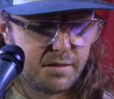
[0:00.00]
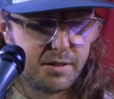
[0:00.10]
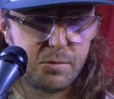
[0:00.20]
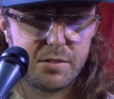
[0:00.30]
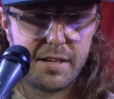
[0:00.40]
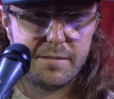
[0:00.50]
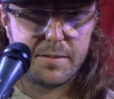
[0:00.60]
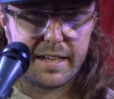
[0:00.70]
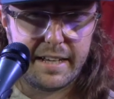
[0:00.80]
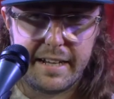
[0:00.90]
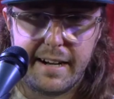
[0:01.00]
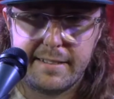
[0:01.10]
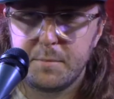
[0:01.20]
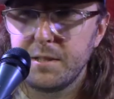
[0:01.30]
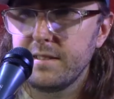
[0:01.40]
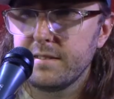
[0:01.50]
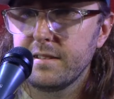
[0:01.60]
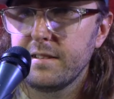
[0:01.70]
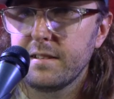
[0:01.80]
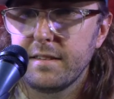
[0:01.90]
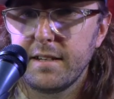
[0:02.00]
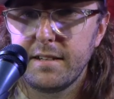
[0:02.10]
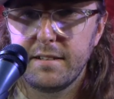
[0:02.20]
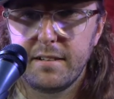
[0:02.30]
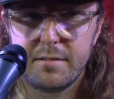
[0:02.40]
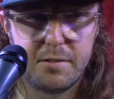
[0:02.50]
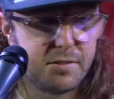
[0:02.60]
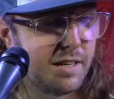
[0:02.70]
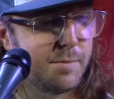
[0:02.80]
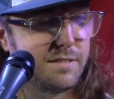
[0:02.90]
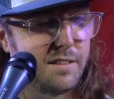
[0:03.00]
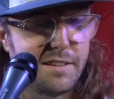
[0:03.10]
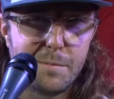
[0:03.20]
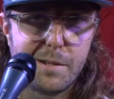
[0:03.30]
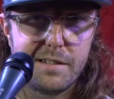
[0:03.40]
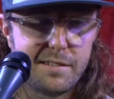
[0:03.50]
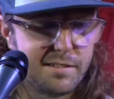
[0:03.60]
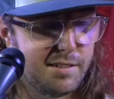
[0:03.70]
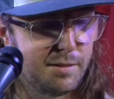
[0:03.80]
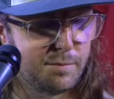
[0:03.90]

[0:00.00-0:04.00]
next one's kind of a gospel-y song that this is kind of my Sunday playlist,